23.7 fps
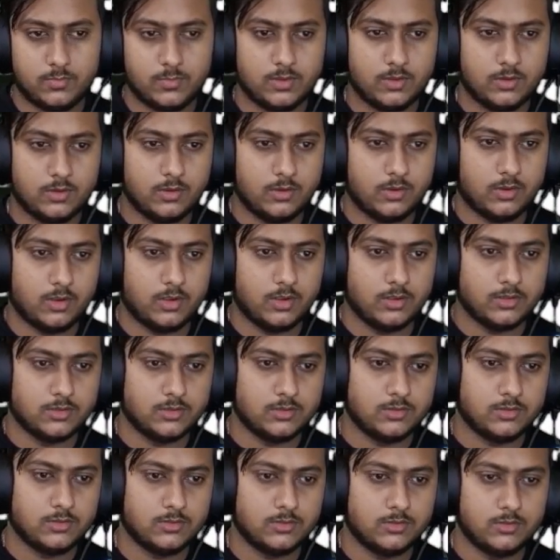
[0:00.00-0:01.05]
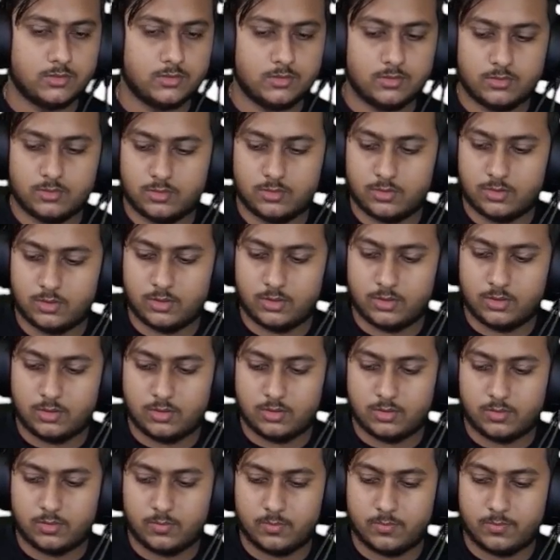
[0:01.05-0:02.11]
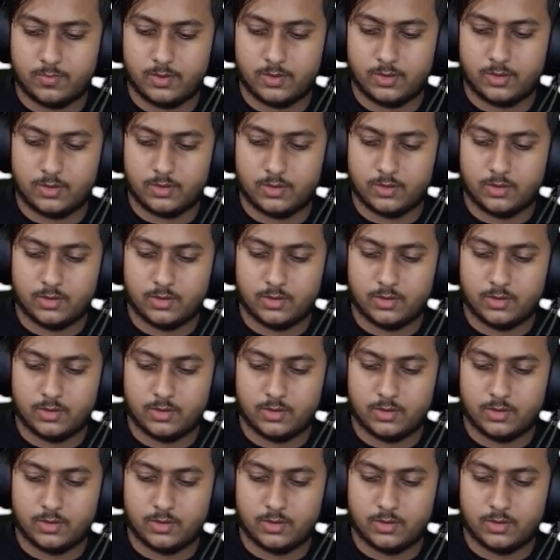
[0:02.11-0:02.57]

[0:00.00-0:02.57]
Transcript: Okay, it's a lot bigger.